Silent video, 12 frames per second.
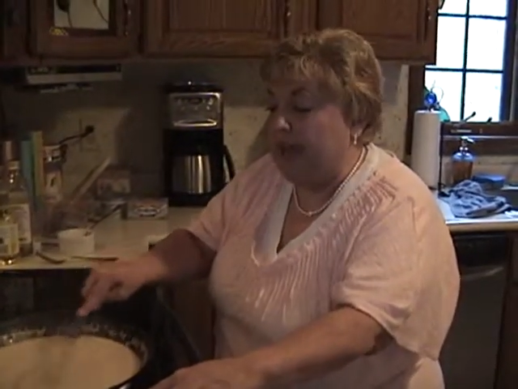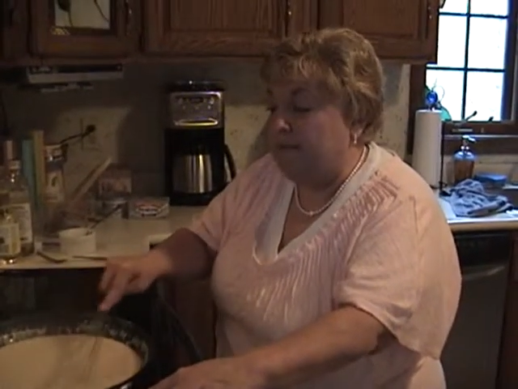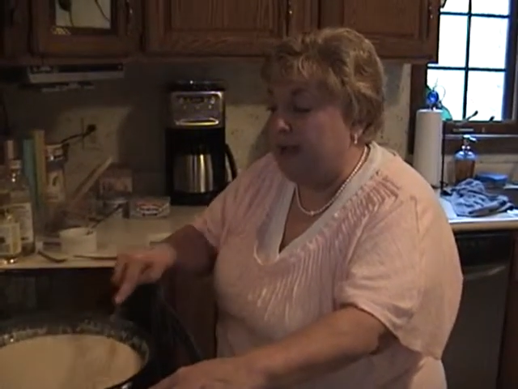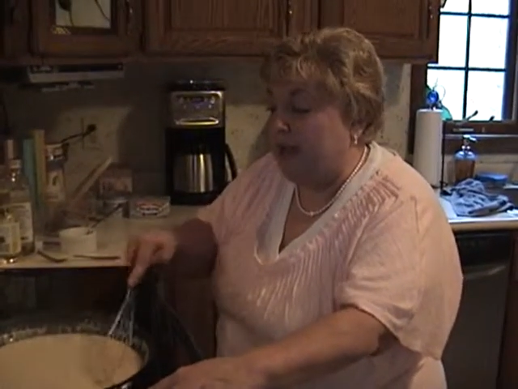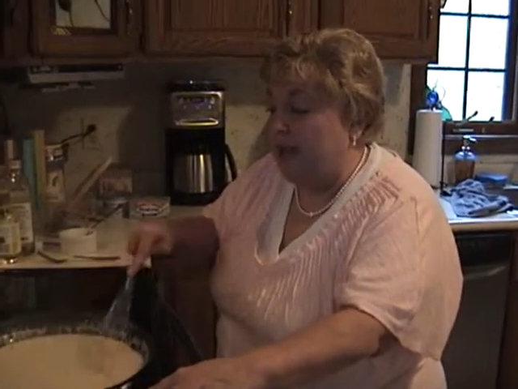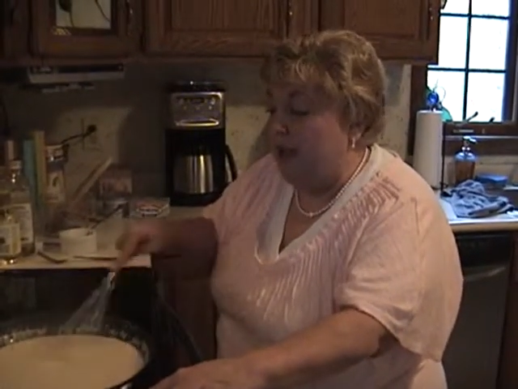add
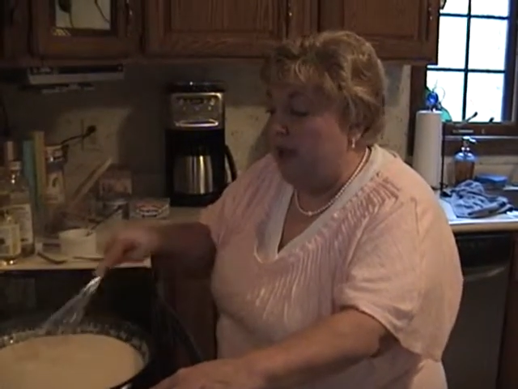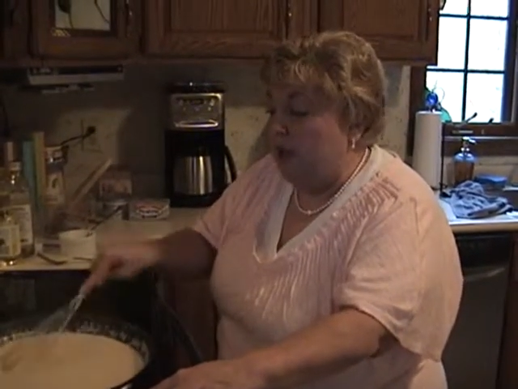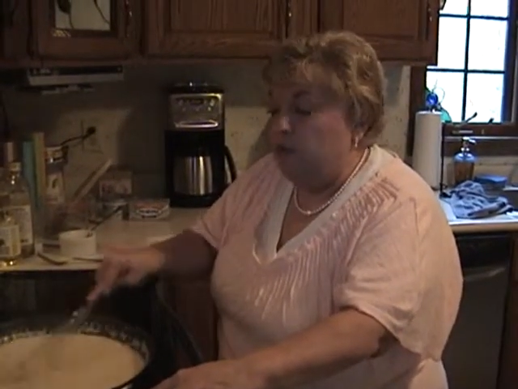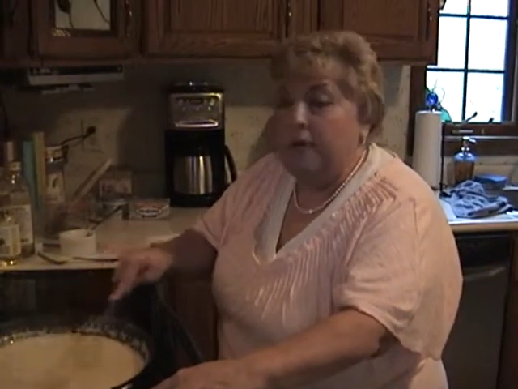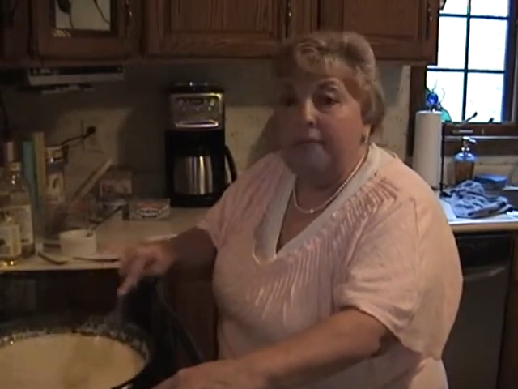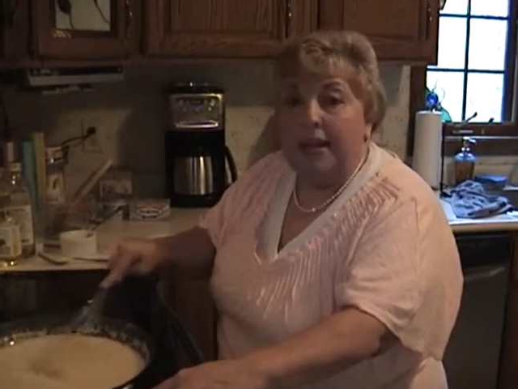my
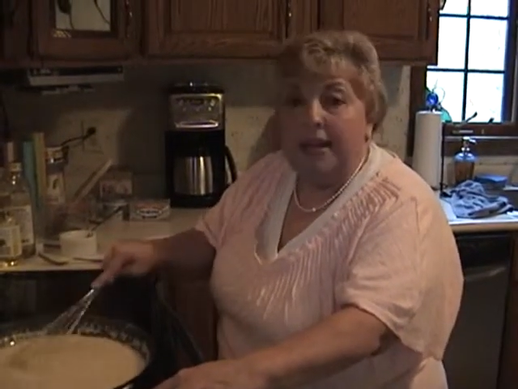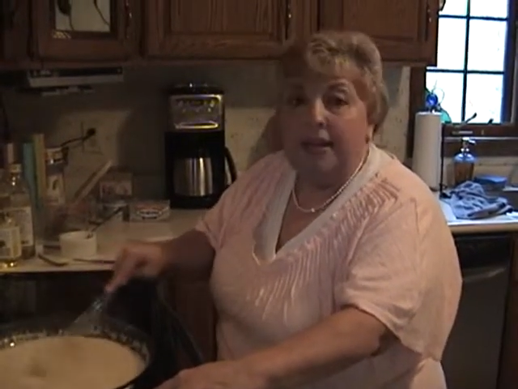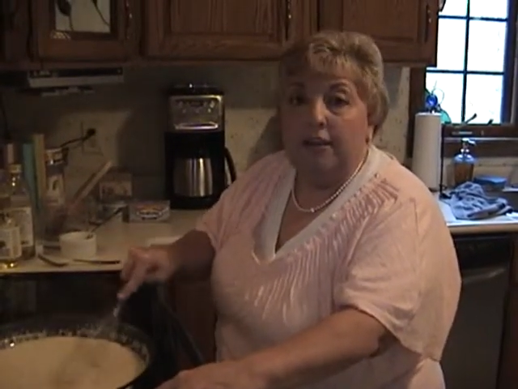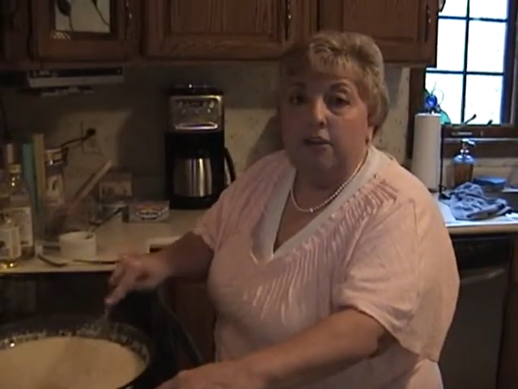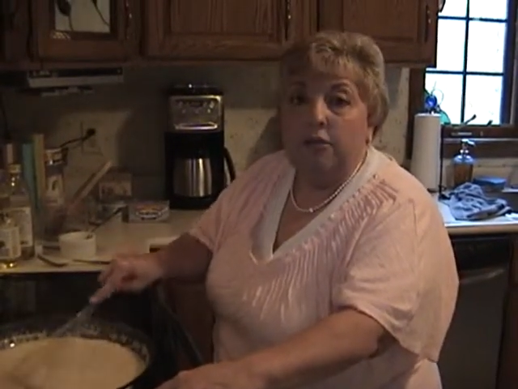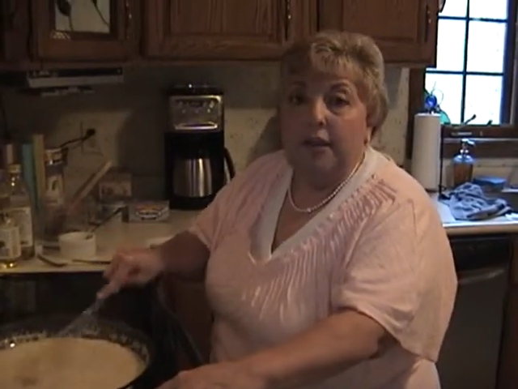
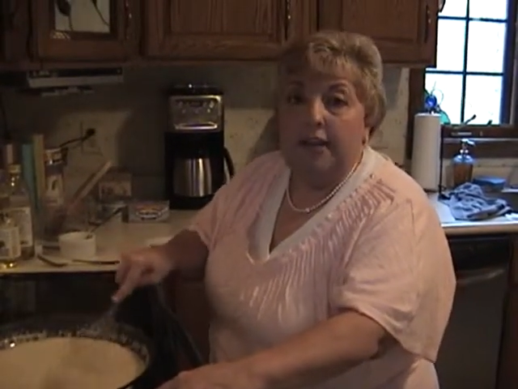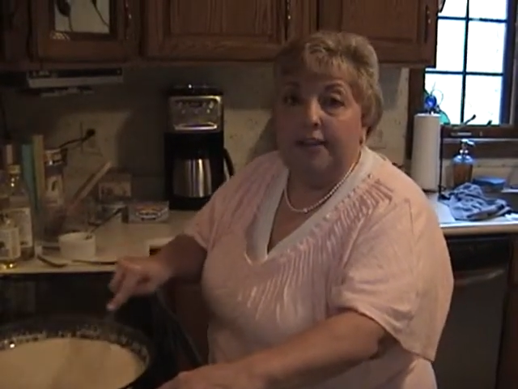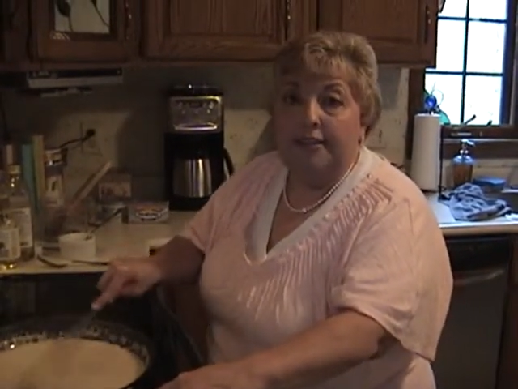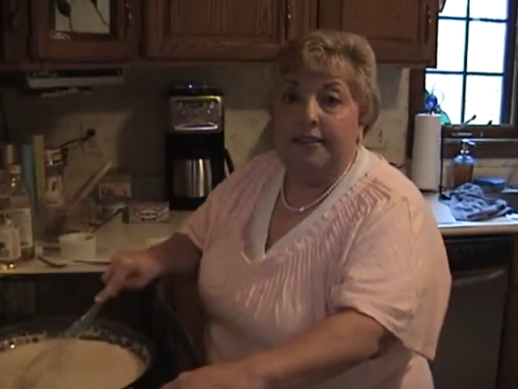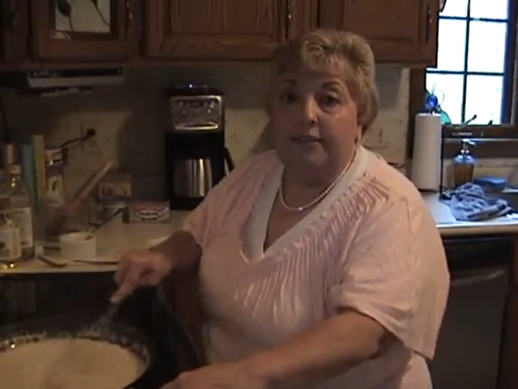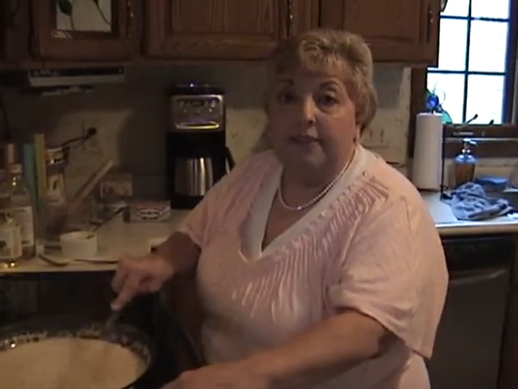remaining
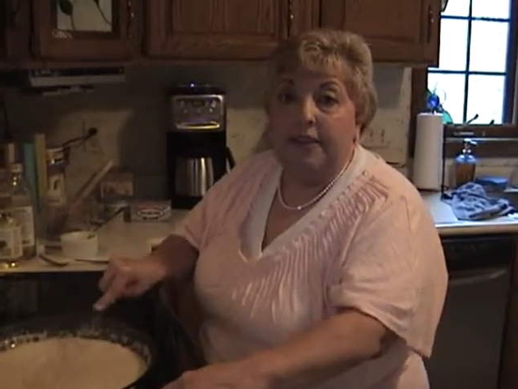ingredients and